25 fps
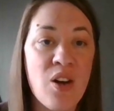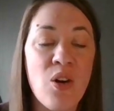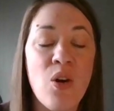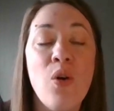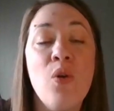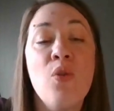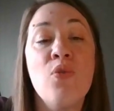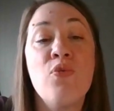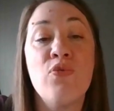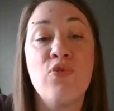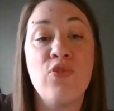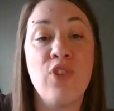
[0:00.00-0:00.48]
They
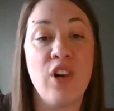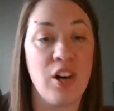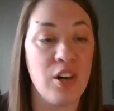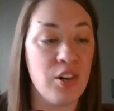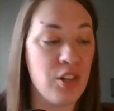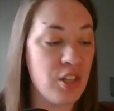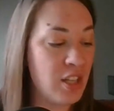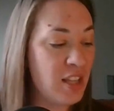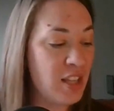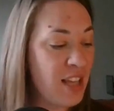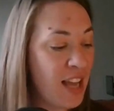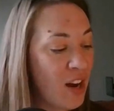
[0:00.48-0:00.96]
are
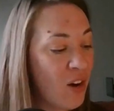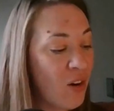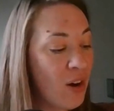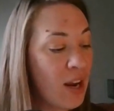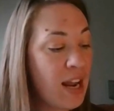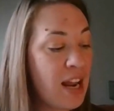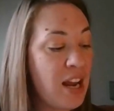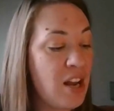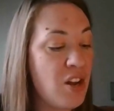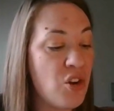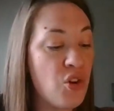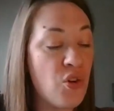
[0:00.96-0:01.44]
overt. They
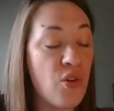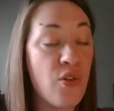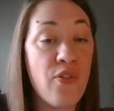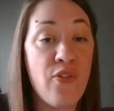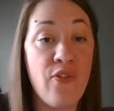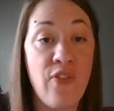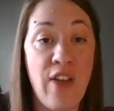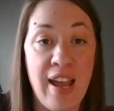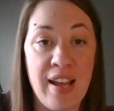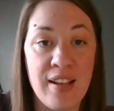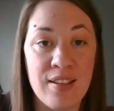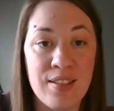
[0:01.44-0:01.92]
are in your
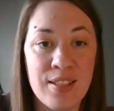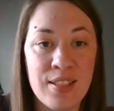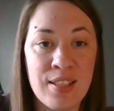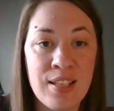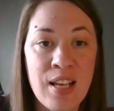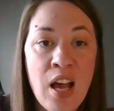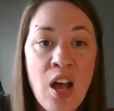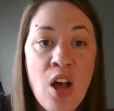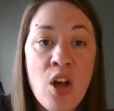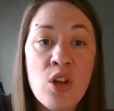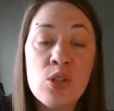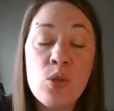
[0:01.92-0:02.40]

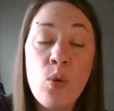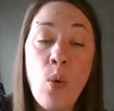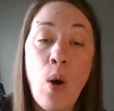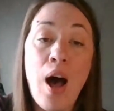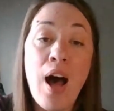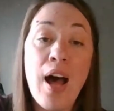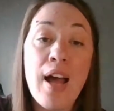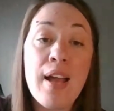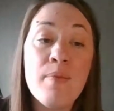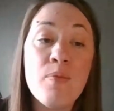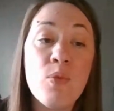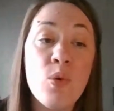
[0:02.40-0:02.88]
face. So
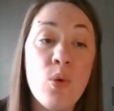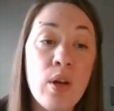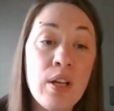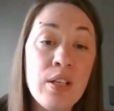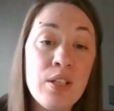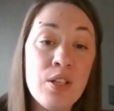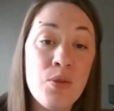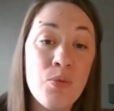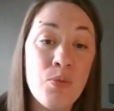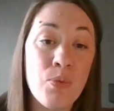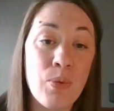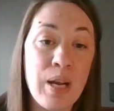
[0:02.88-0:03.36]
I am
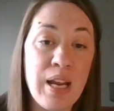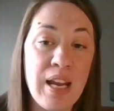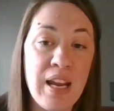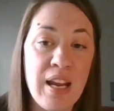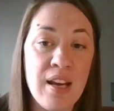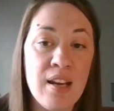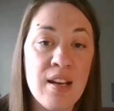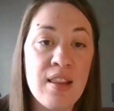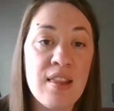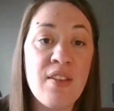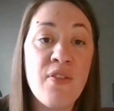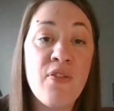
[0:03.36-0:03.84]
going to
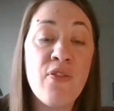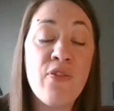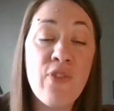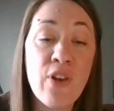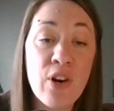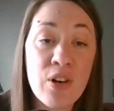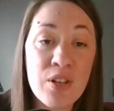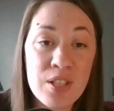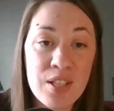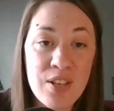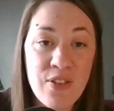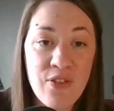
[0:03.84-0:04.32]
read the
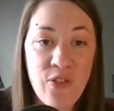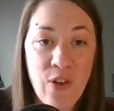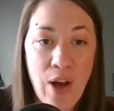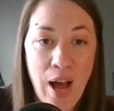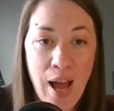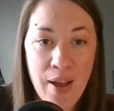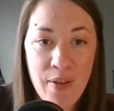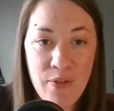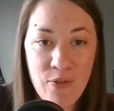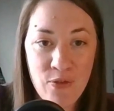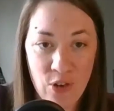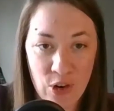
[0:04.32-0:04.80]
first
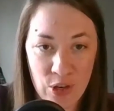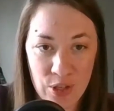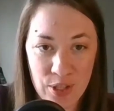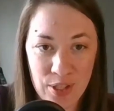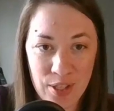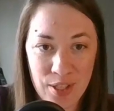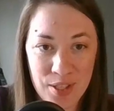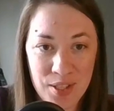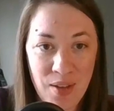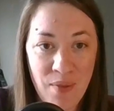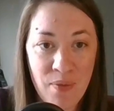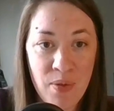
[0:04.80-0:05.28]
5
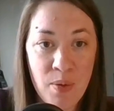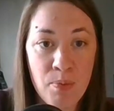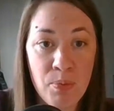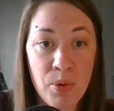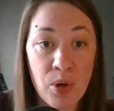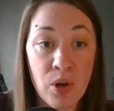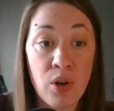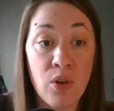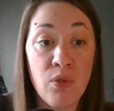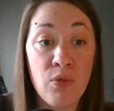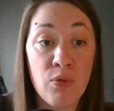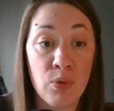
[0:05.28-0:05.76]
verses of the
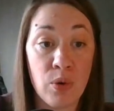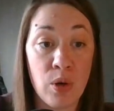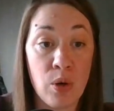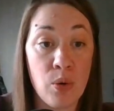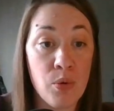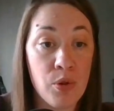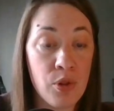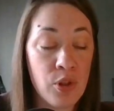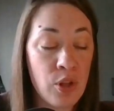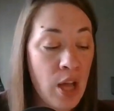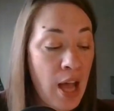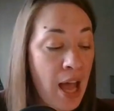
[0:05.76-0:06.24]
book of
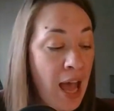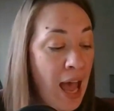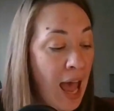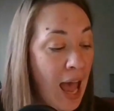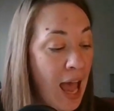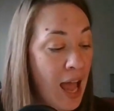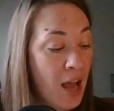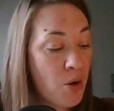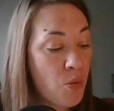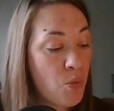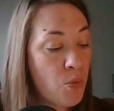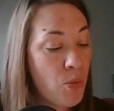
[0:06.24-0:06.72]
Ruth.
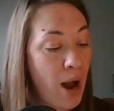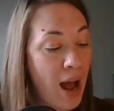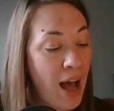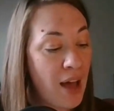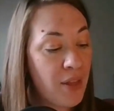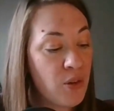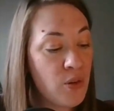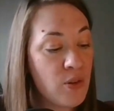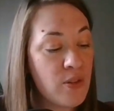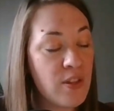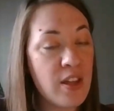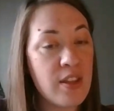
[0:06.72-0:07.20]
And
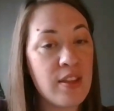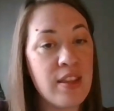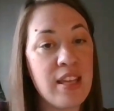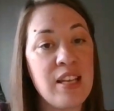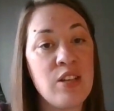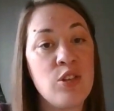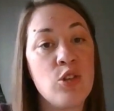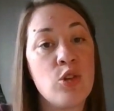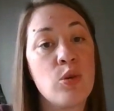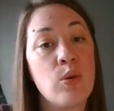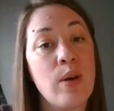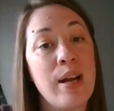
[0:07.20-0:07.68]
rather than
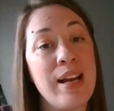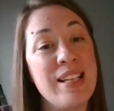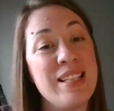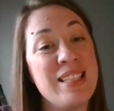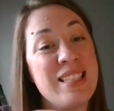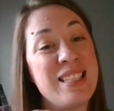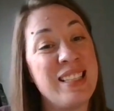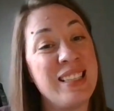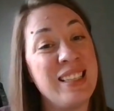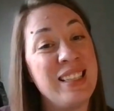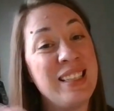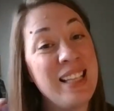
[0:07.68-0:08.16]
the
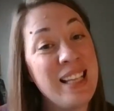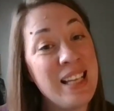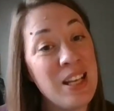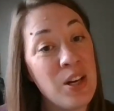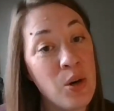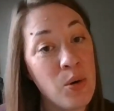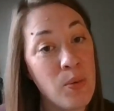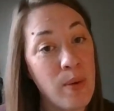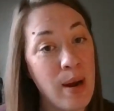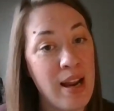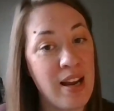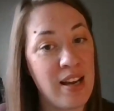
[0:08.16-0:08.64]

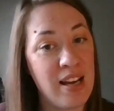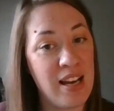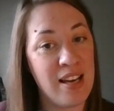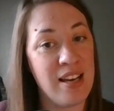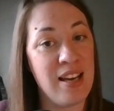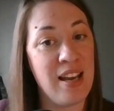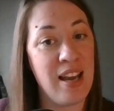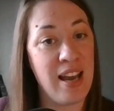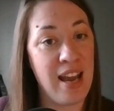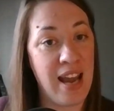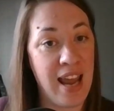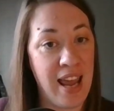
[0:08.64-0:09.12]

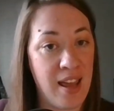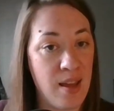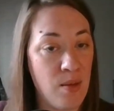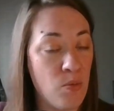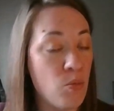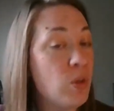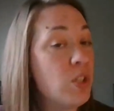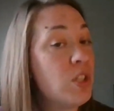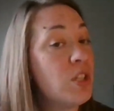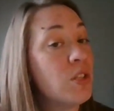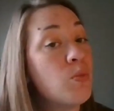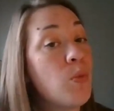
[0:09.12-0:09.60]
transliterated
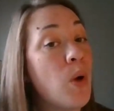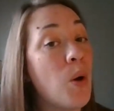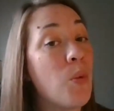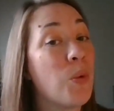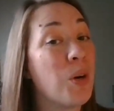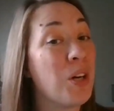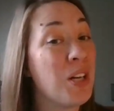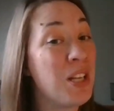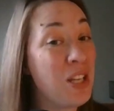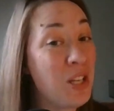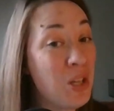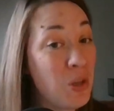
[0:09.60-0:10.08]
name, which is
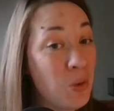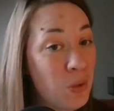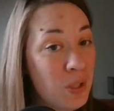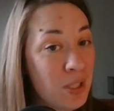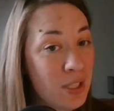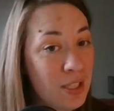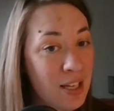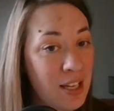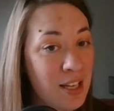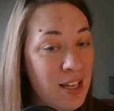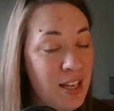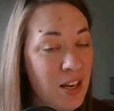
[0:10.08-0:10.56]
what we're
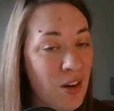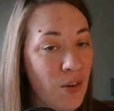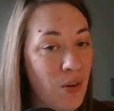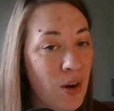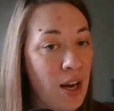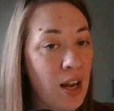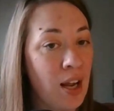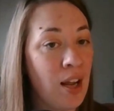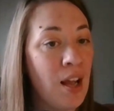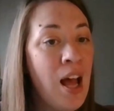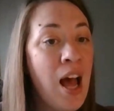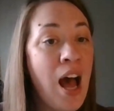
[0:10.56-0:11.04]
used to
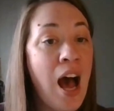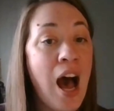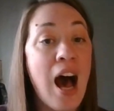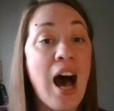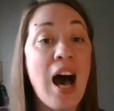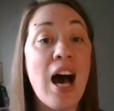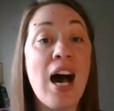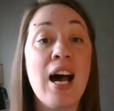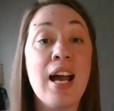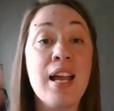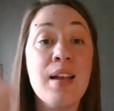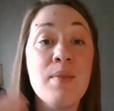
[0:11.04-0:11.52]
hearing,
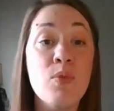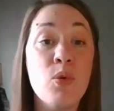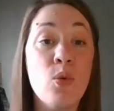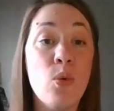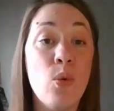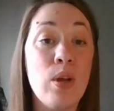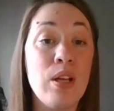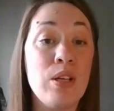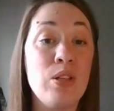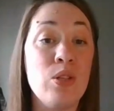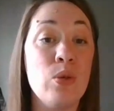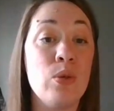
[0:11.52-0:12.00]
I am
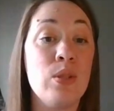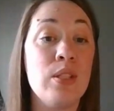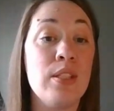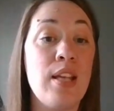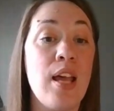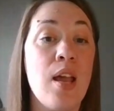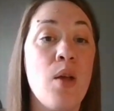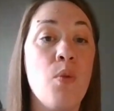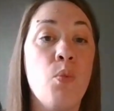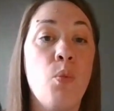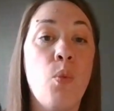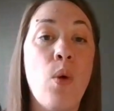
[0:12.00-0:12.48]
going to
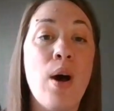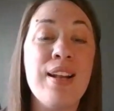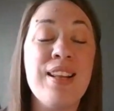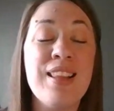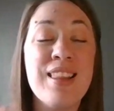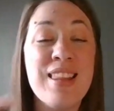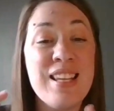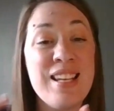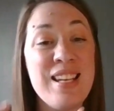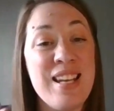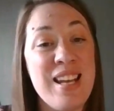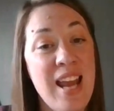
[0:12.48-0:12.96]
say what
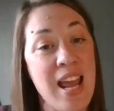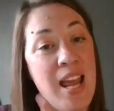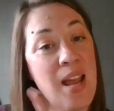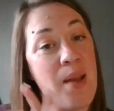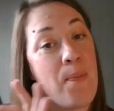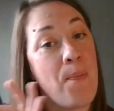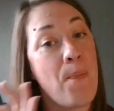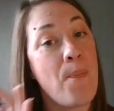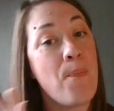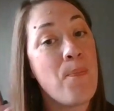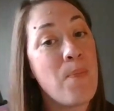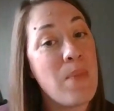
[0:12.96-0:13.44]
the
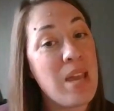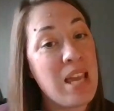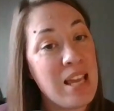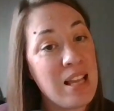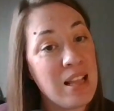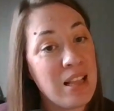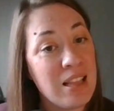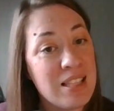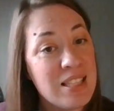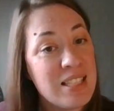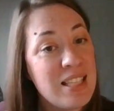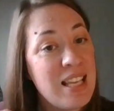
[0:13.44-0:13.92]
name
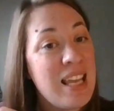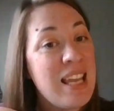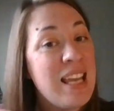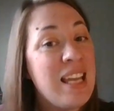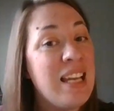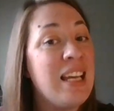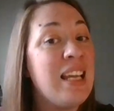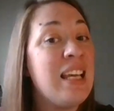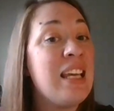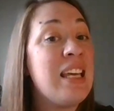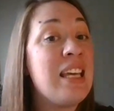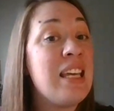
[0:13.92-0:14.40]
means
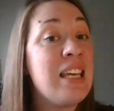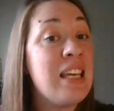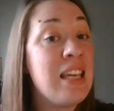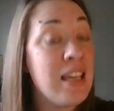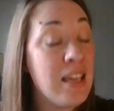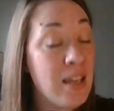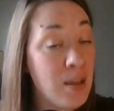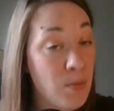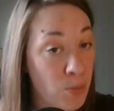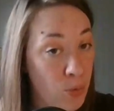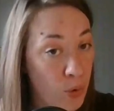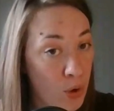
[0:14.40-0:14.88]
in
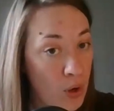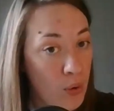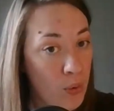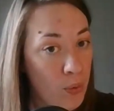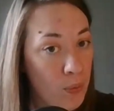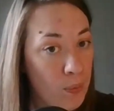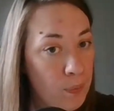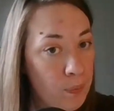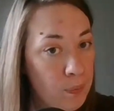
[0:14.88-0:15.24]
Hebrew.